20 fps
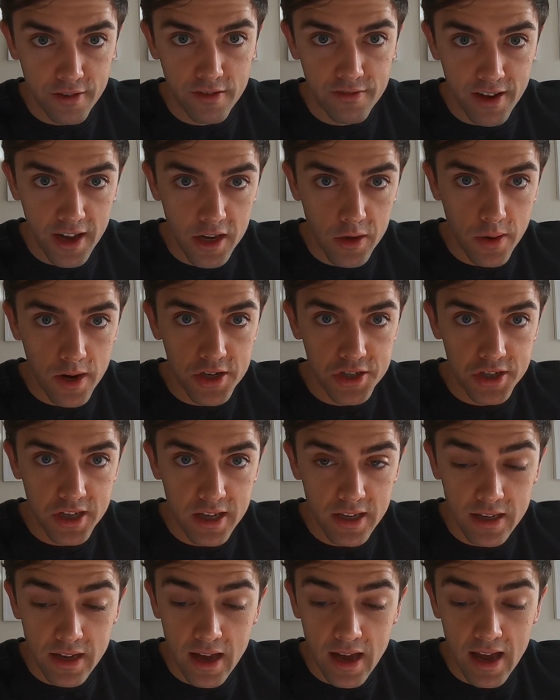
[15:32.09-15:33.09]

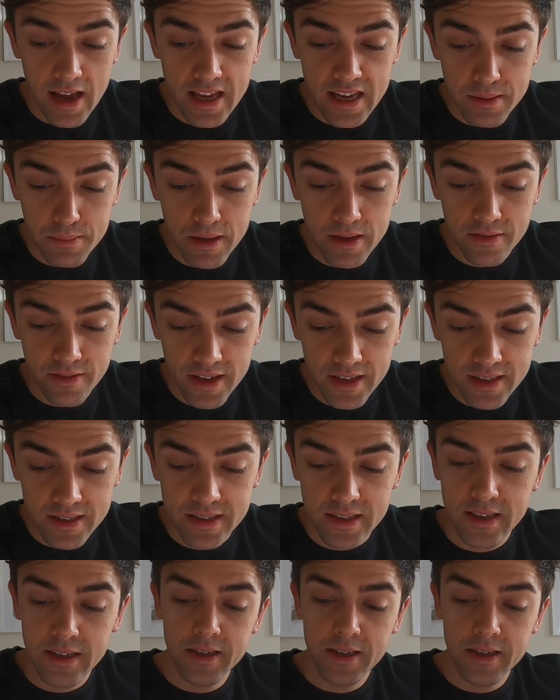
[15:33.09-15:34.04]
Evaluation EBVs.